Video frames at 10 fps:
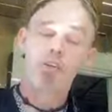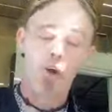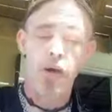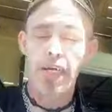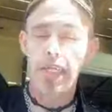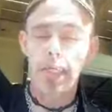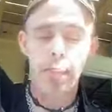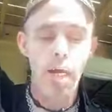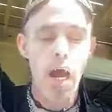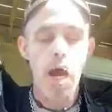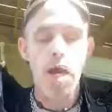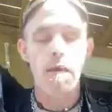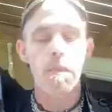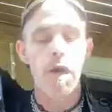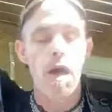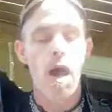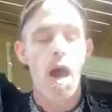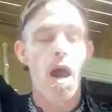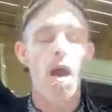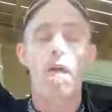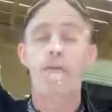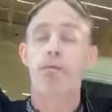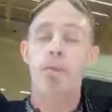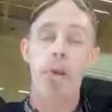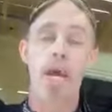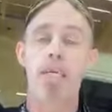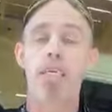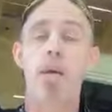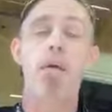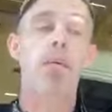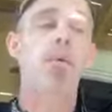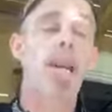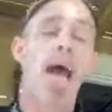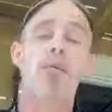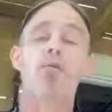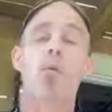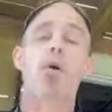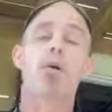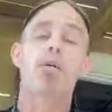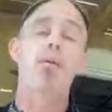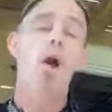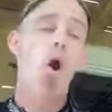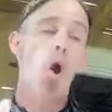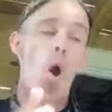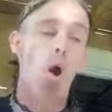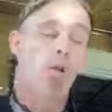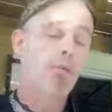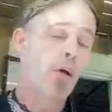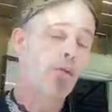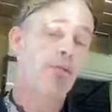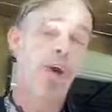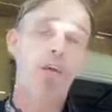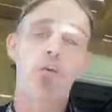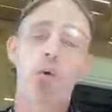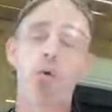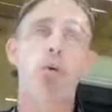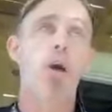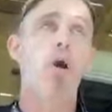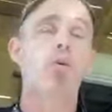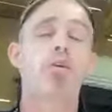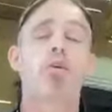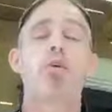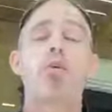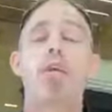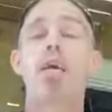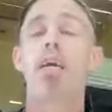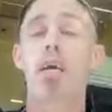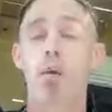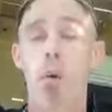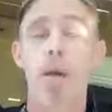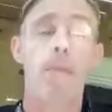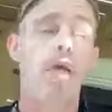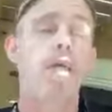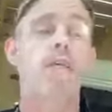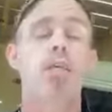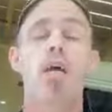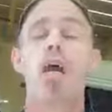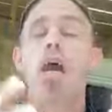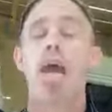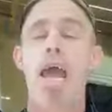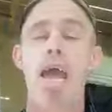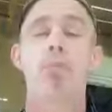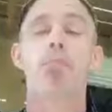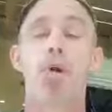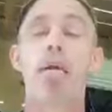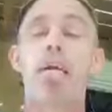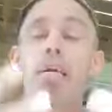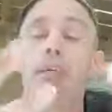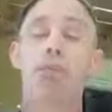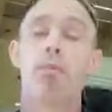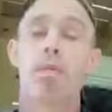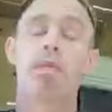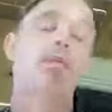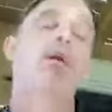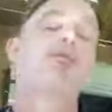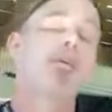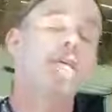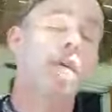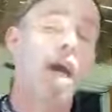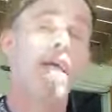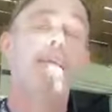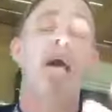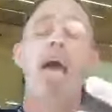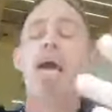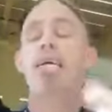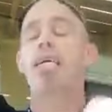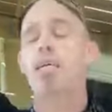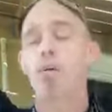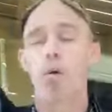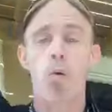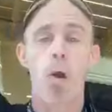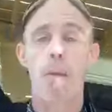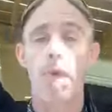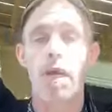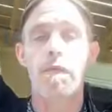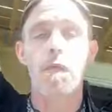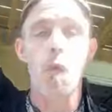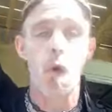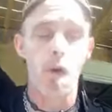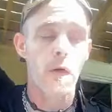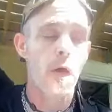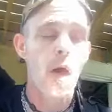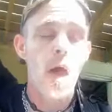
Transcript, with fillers: during this time of the pandemic, but afterwards. All of those funds will go to getting equipment and bringing this stuff to you guys and getting new equipment for